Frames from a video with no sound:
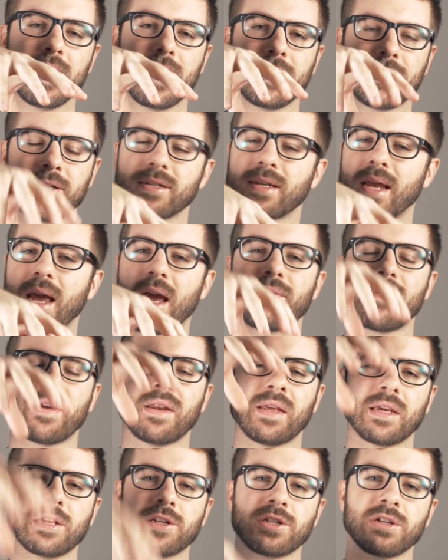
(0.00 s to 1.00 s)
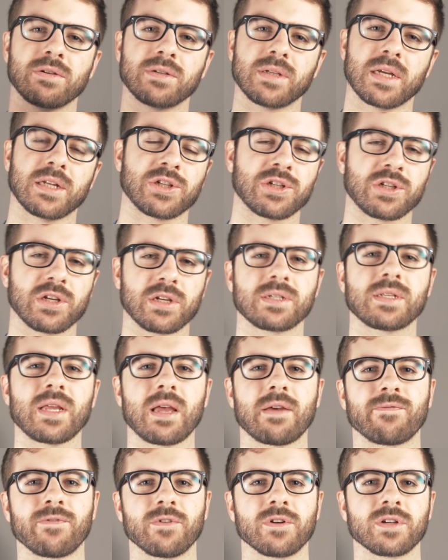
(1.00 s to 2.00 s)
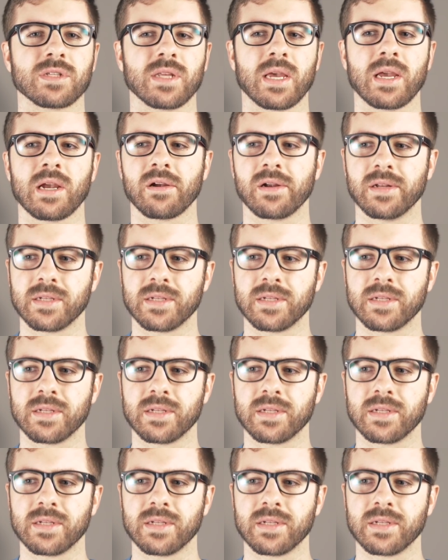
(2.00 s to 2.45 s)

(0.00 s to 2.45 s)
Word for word: it doesn't have any issues. It's just that first layer.